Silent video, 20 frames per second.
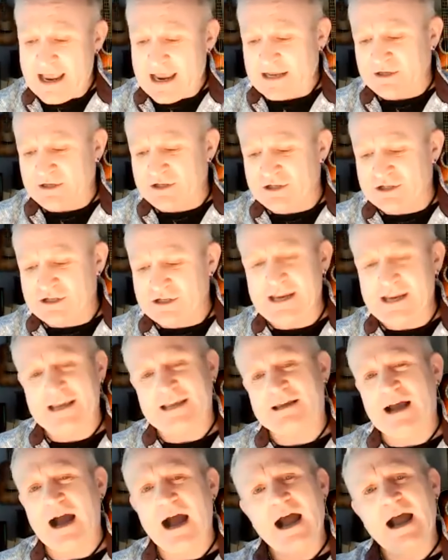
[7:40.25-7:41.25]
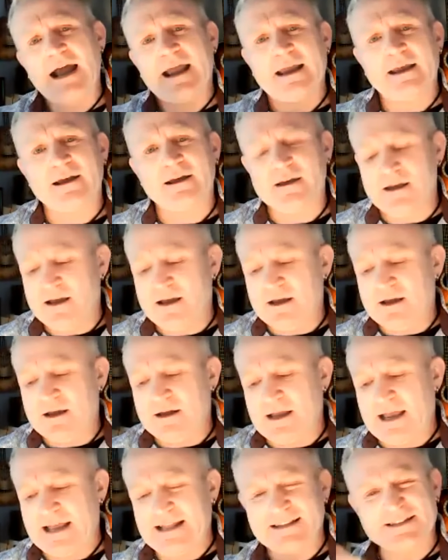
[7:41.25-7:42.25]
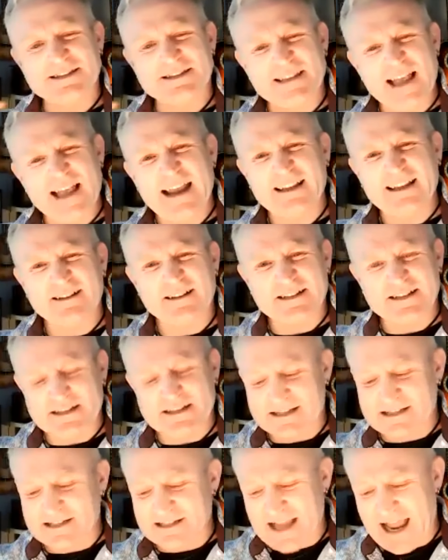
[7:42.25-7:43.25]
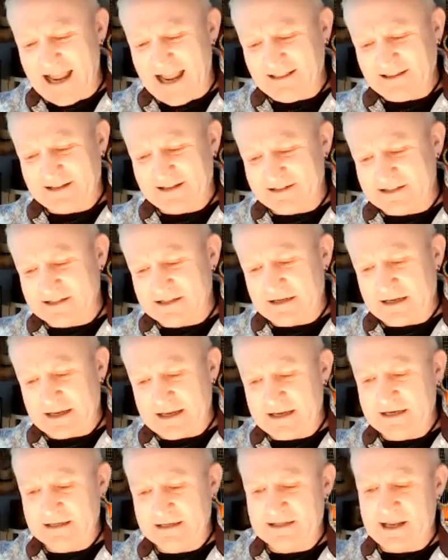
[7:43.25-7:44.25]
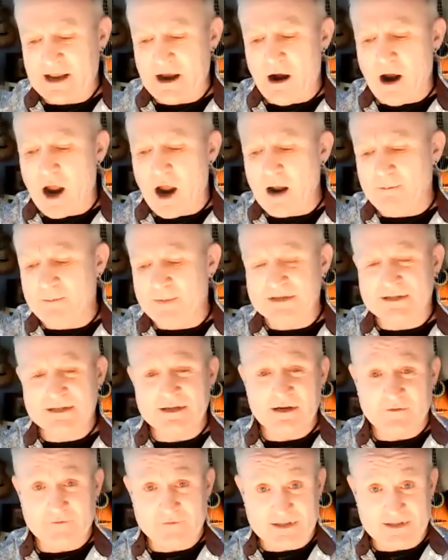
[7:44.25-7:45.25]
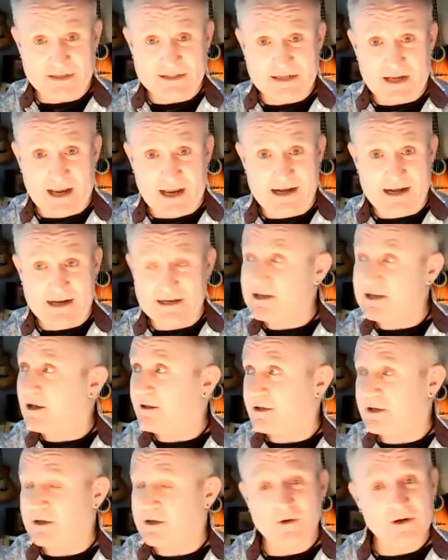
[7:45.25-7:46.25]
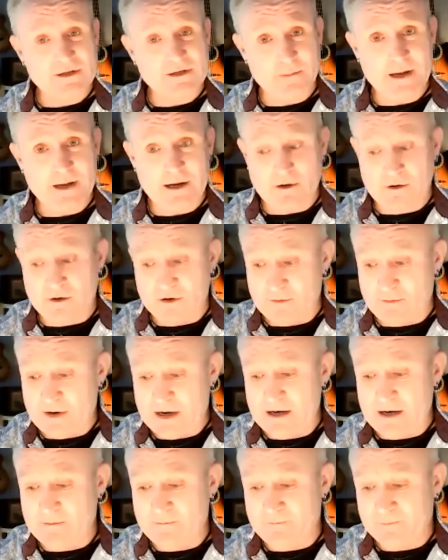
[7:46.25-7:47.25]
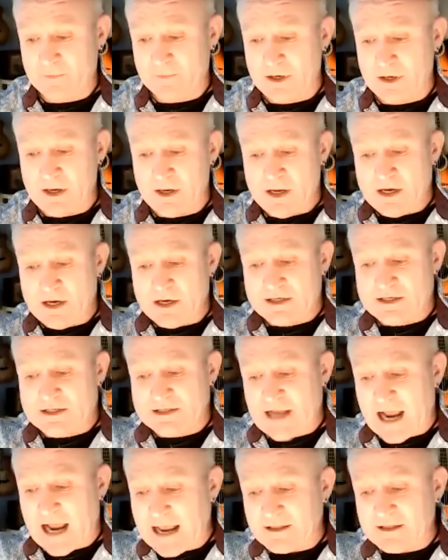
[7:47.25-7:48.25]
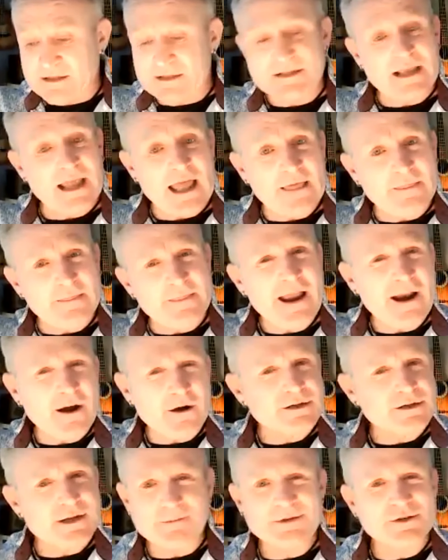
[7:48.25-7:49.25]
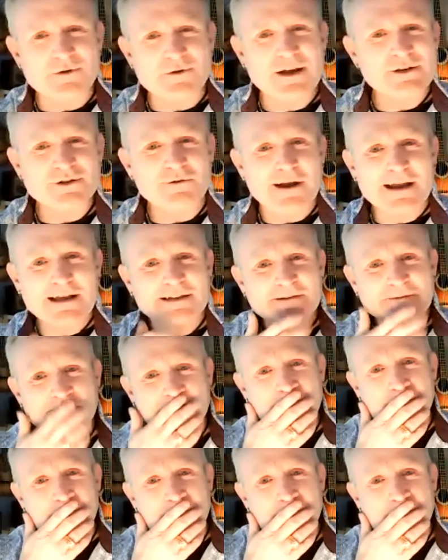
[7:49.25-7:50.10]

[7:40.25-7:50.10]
And I, and silence. Silence is the opposite of society telling you what to be and who to be. Silence, and they are some strange race.